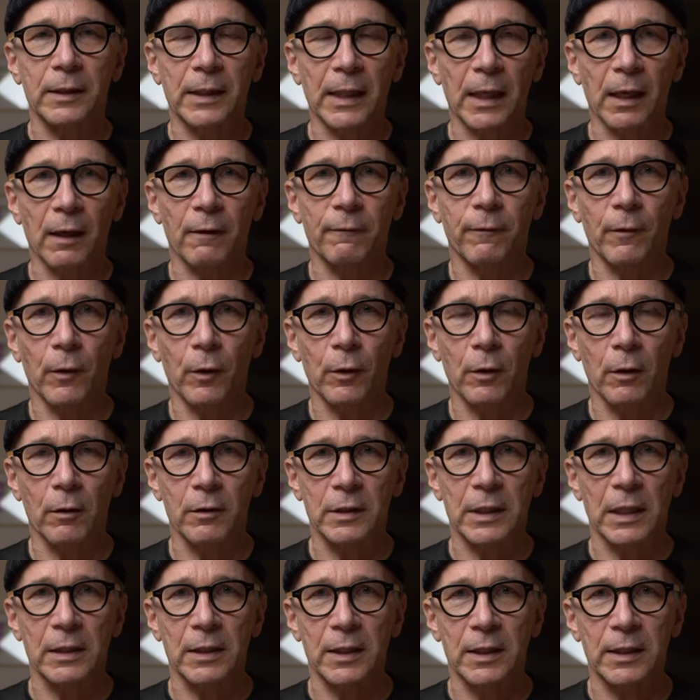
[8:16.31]

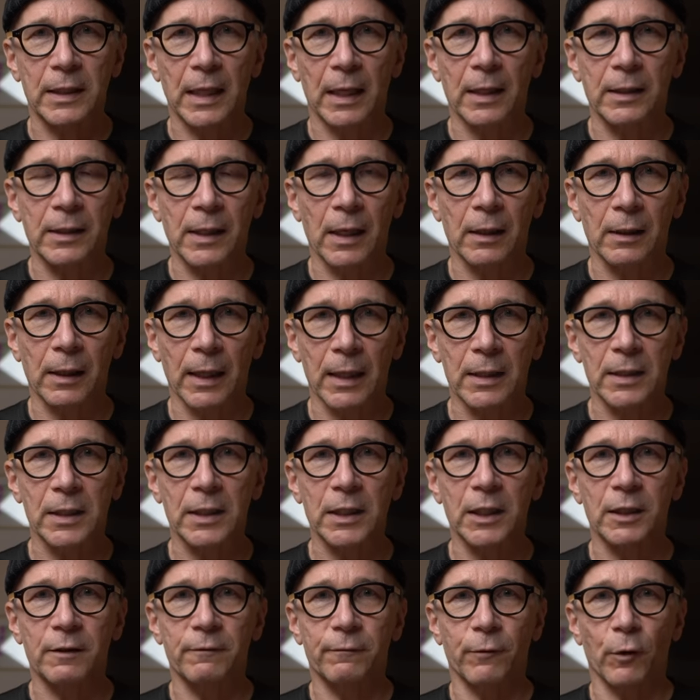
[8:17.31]
telephotos and standard lenses